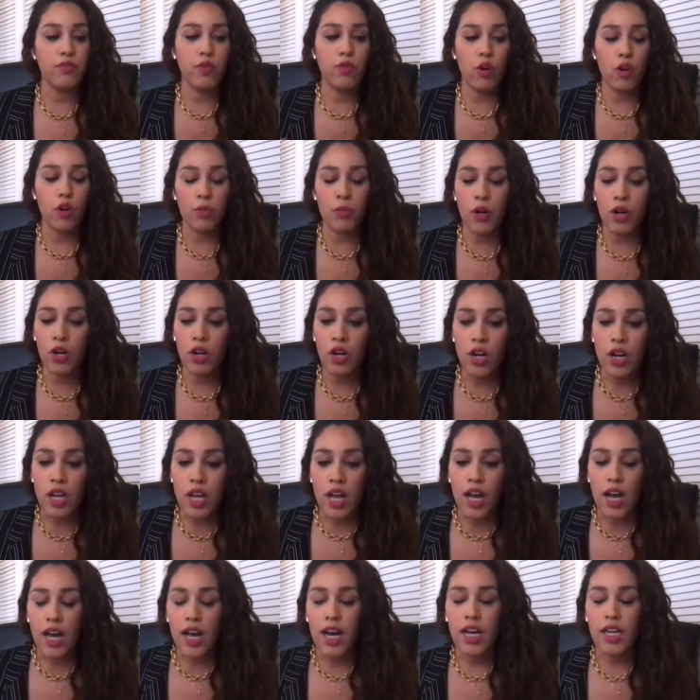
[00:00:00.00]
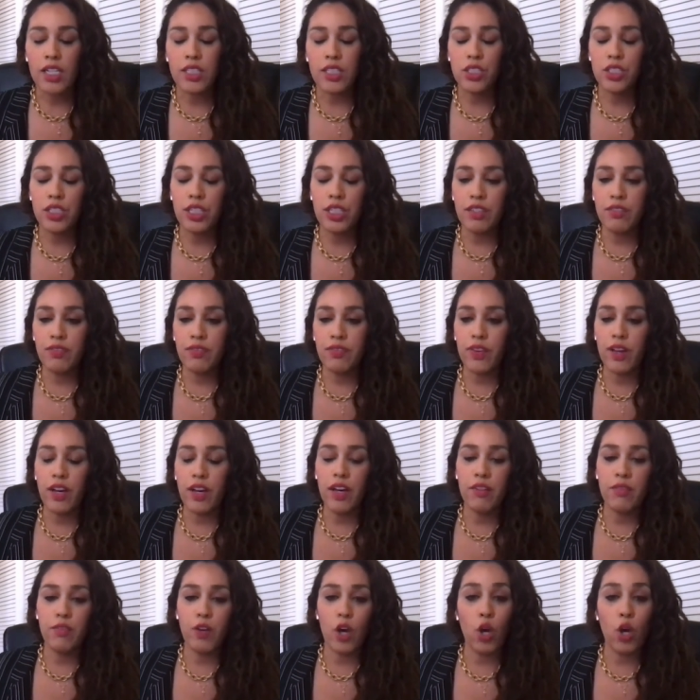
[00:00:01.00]
Former chief
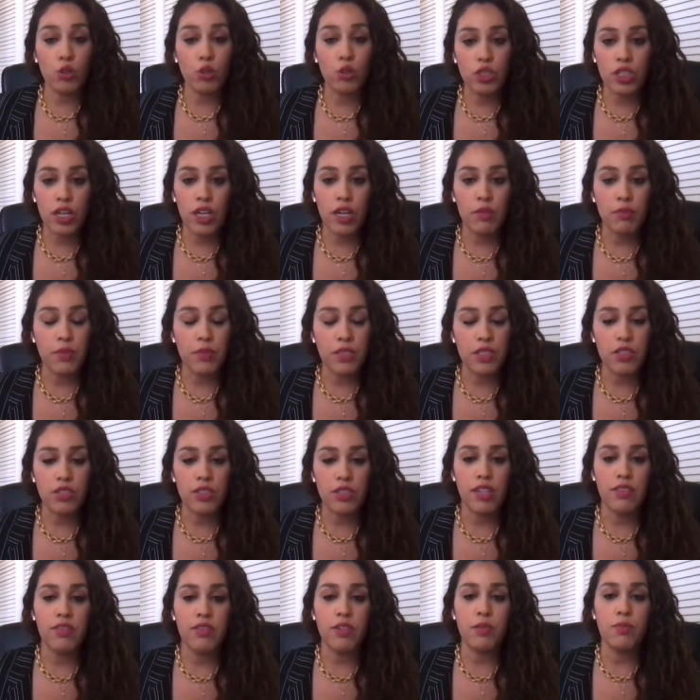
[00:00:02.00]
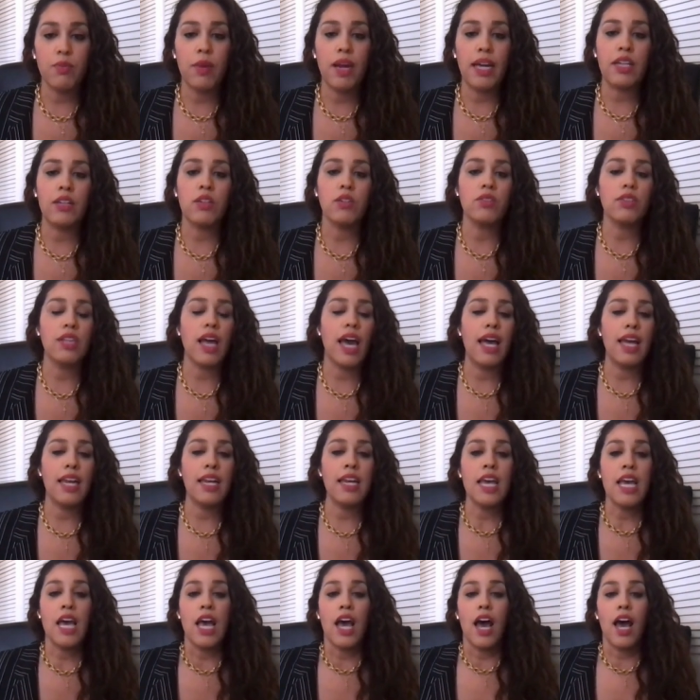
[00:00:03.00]
of OSHA, Mr. David Michaels, had
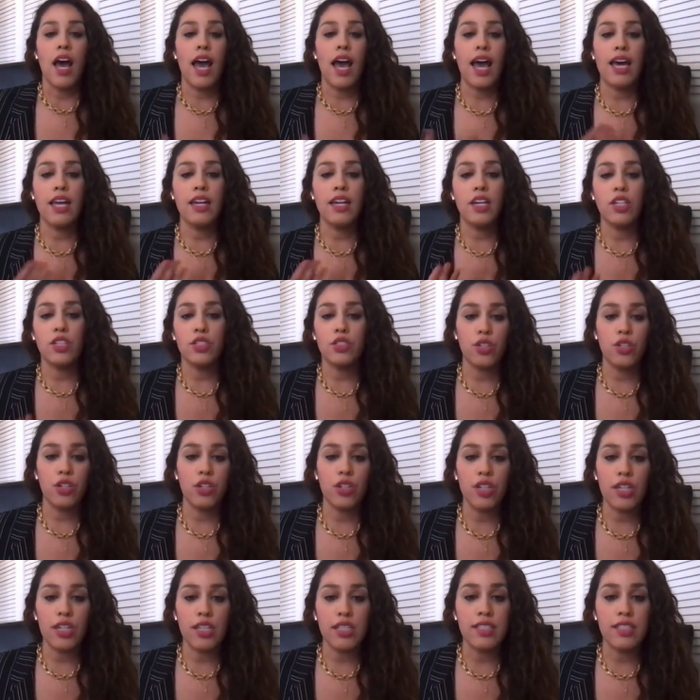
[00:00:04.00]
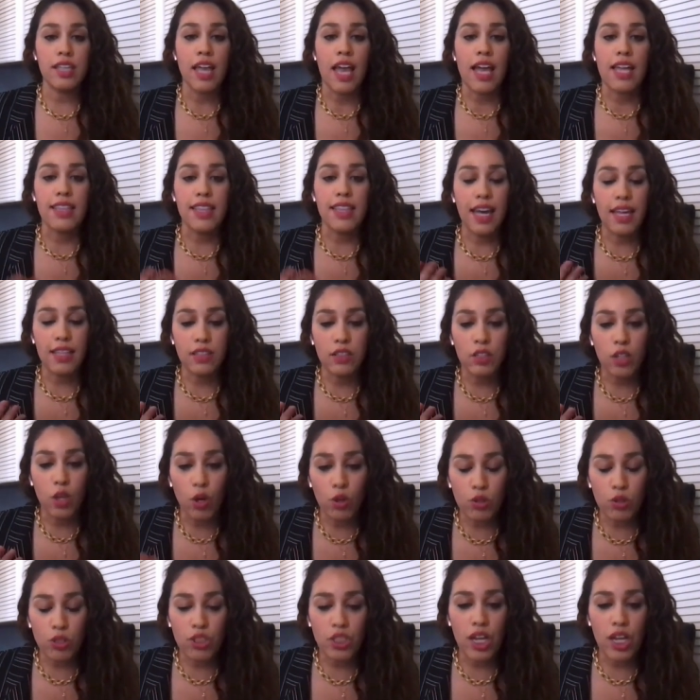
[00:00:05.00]
assured us that
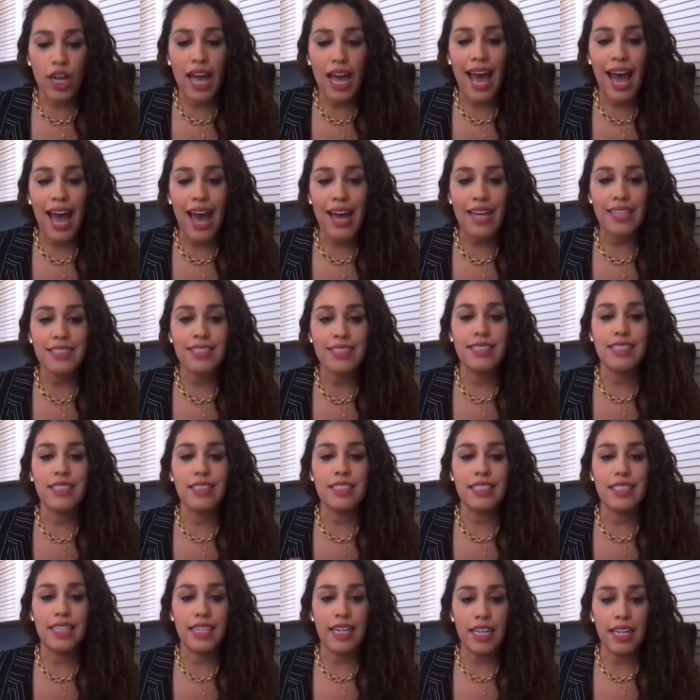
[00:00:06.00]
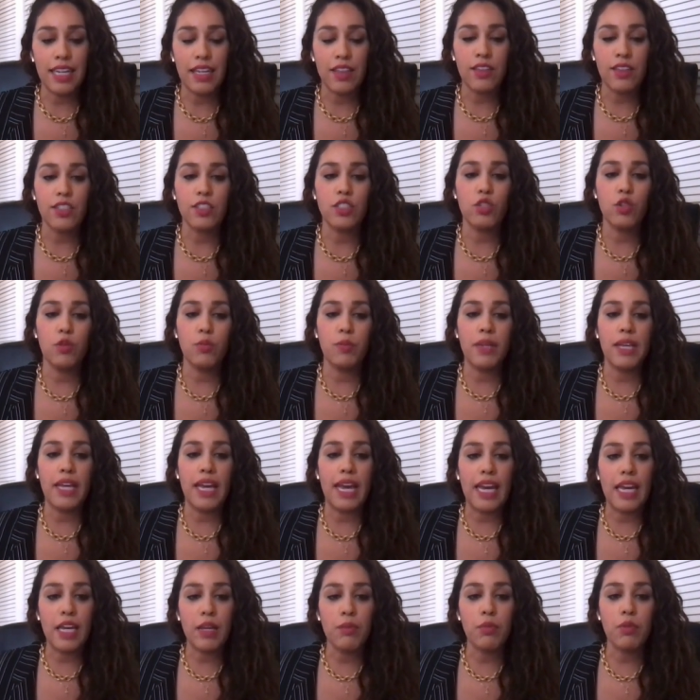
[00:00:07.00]
OSHA has the teeth to be
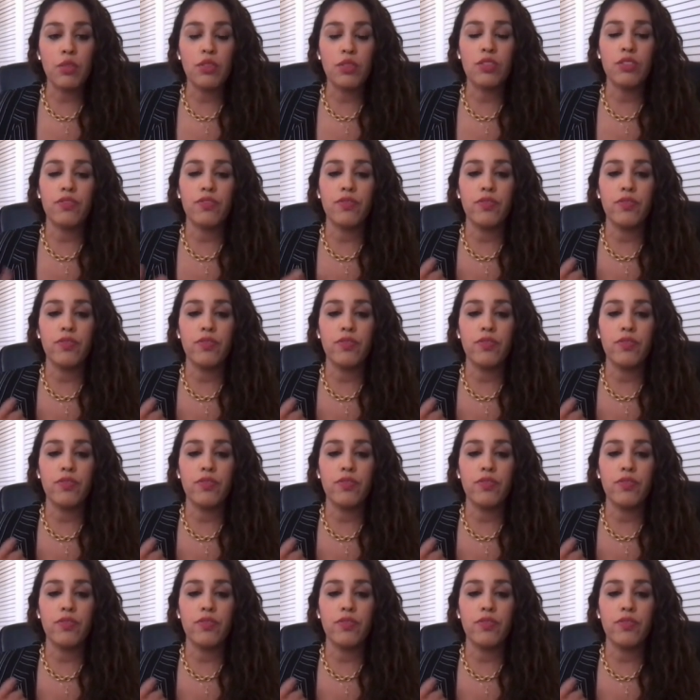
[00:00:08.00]
able to